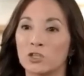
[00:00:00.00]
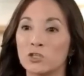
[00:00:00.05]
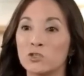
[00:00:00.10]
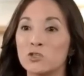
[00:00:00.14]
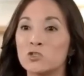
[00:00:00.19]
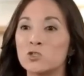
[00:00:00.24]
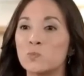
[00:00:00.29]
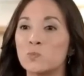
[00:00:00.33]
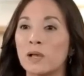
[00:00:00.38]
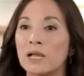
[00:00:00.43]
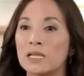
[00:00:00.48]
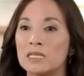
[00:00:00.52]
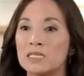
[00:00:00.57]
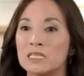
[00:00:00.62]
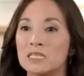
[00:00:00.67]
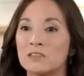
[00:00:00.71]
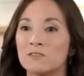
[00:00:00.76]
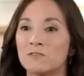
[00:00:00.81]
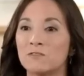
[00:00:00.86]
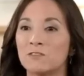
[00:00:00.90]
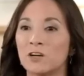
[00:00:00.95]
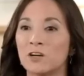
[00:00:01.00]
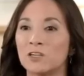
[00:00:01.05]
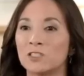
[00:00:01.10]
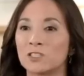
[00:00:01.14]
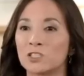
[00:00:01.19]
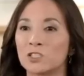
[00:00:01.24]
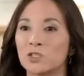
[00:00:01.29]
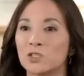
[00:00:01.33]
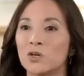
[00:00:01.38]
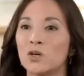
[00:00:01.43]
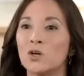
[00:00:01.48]
lose by
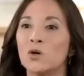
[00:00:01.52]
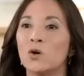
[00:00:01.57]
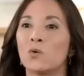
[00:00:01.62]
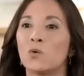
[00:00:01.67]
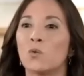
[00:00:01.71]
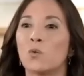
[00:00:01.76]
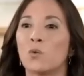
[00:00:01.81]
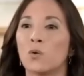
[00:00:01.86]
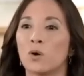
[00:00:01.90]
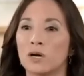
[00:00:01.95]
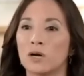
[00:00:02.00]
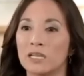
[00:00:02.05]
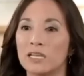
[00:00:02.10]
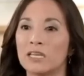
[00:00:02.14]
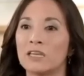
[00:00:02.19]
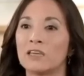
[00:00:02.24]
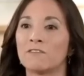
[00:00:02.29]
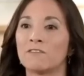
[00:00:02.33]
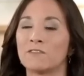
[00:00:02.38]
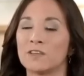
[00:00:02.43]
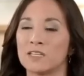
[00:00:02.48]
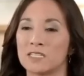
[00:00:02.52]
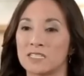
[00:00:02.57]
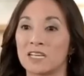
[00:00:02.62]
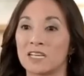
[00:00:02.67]
default or if it's